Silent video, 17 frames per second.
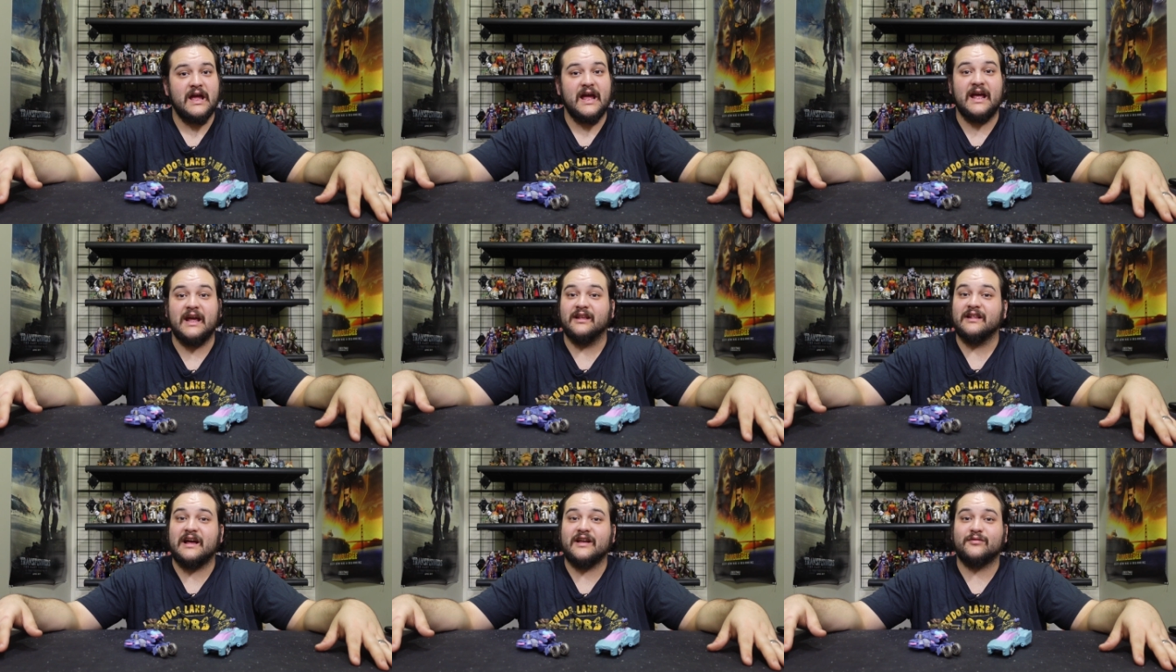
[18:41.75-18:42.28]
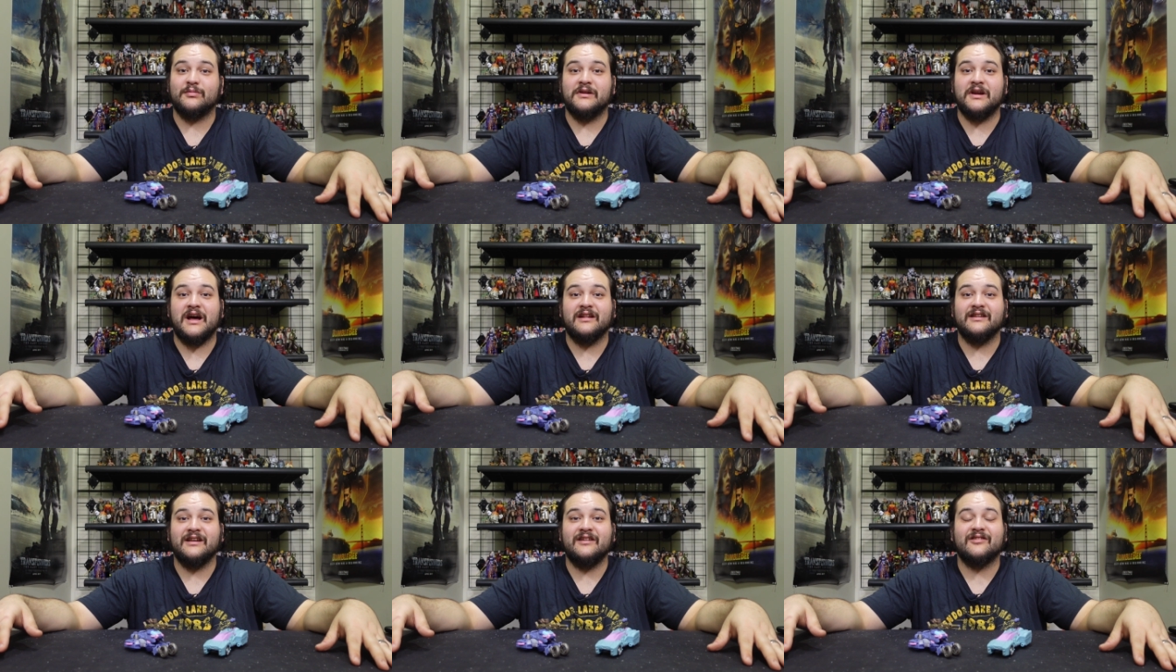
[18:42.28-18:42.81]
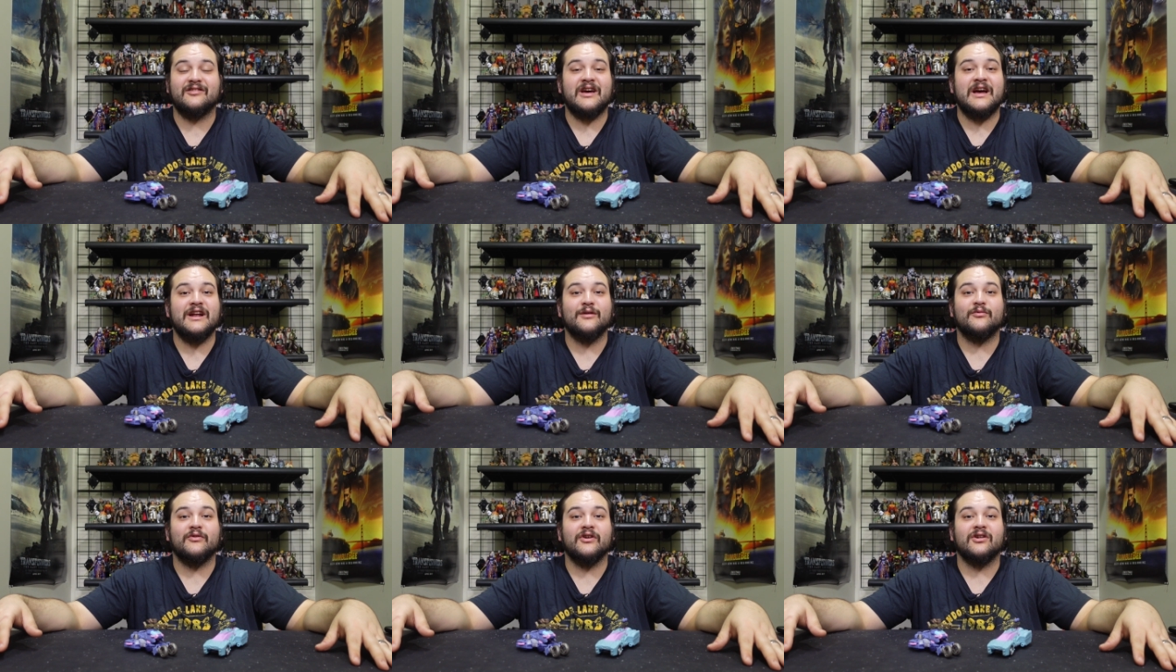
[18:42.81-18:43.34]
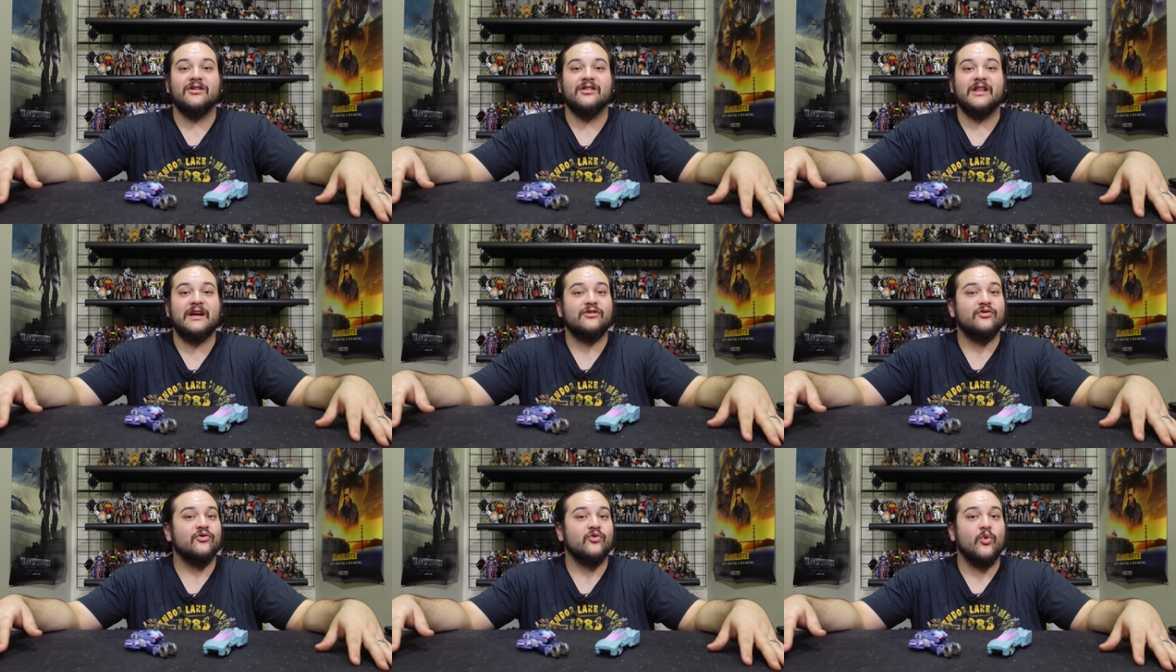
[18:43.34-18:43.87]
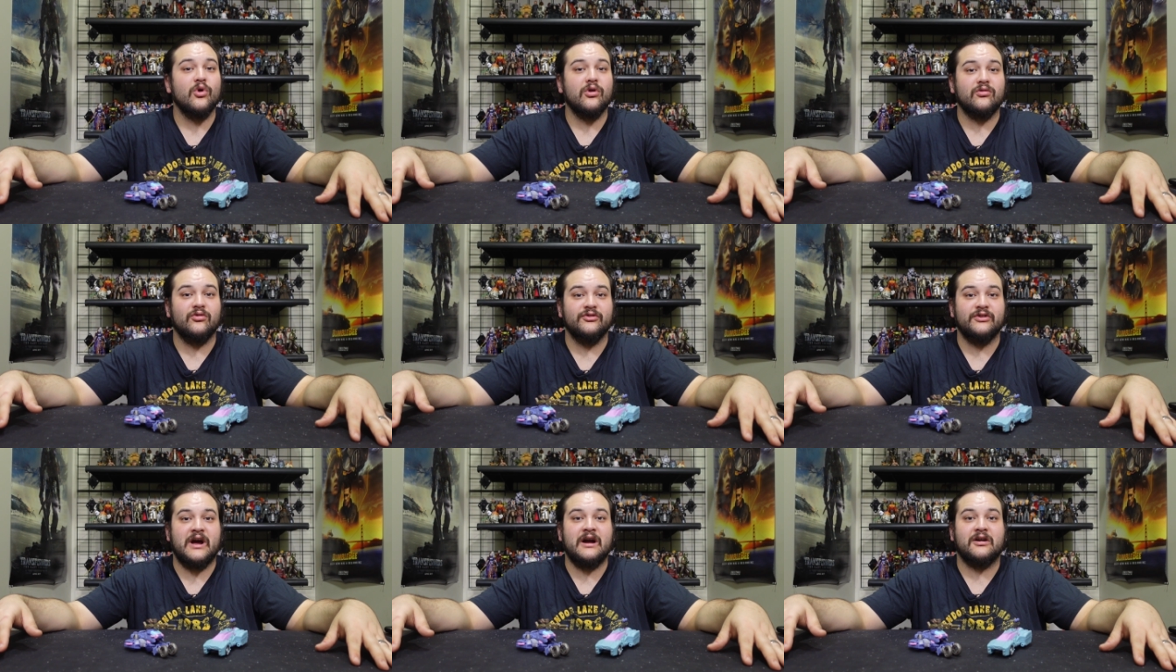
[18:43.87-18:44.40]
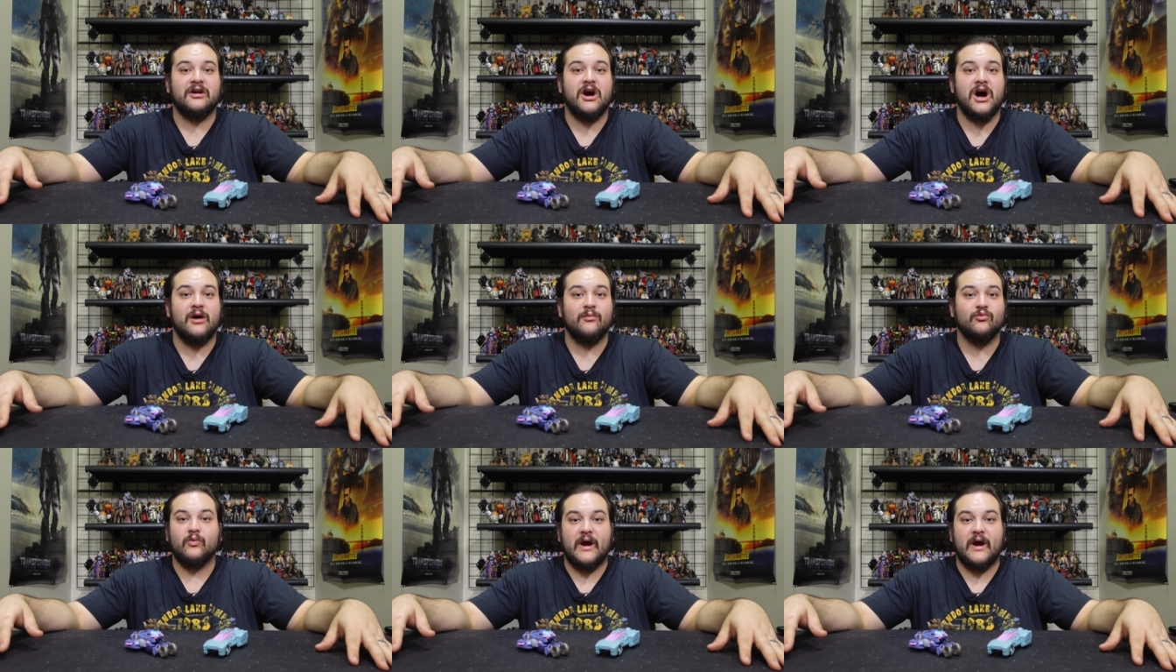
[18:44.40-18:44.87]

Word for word: And last but not least, sign up for collectorsoracle.com.